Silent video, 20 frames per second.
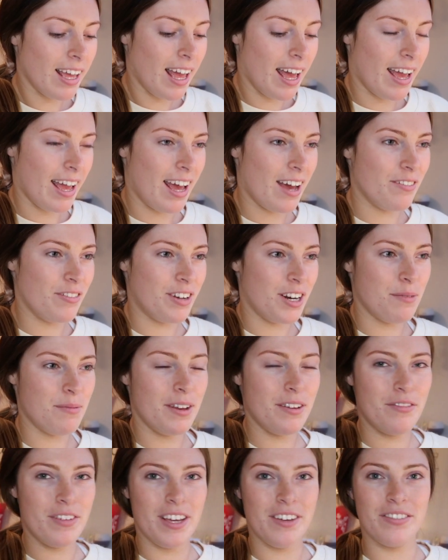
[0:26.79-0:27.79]
I have one of
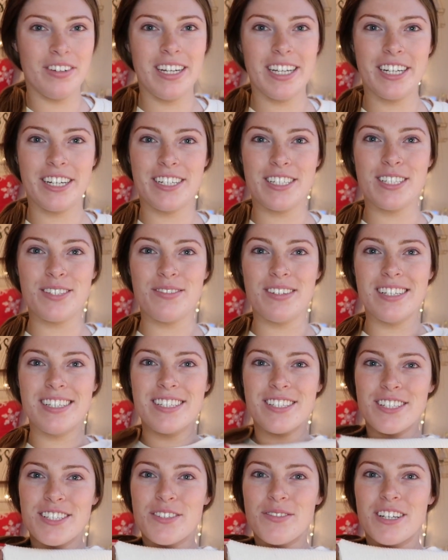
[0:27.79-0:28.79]
my favorite
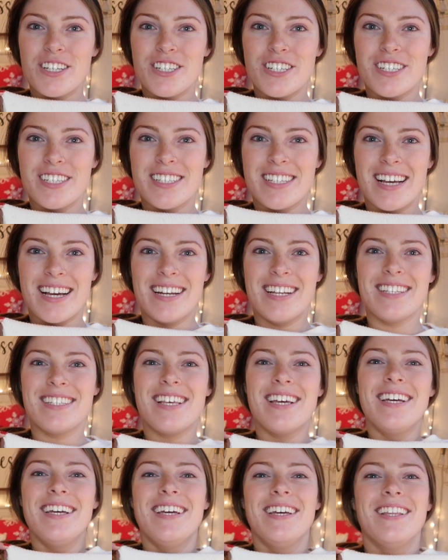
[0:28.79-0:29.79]
Christmas sweatshirts on. It's
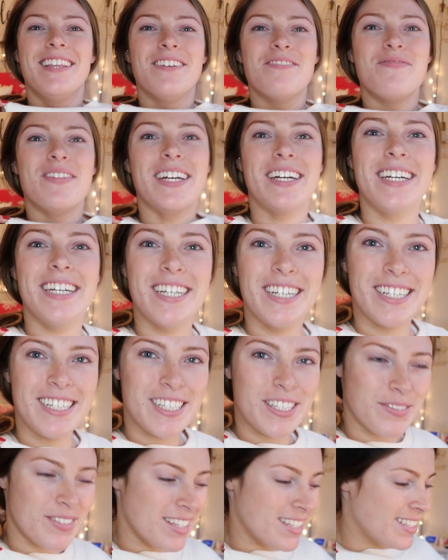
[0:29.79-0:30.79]
the Merry
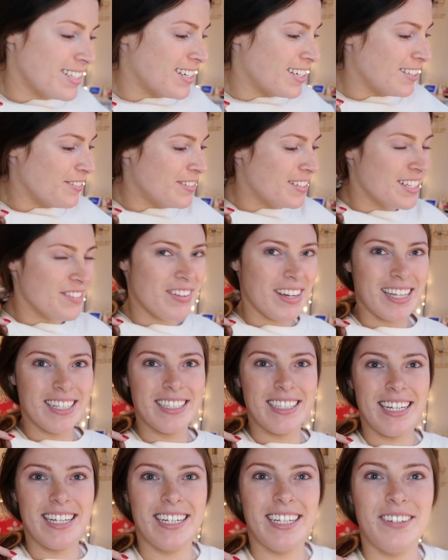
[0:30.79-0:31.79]
Christmas. Here, let me see if I can
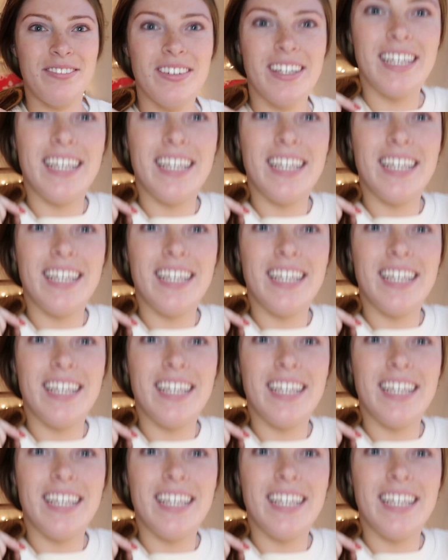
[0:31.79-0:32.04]
stand up.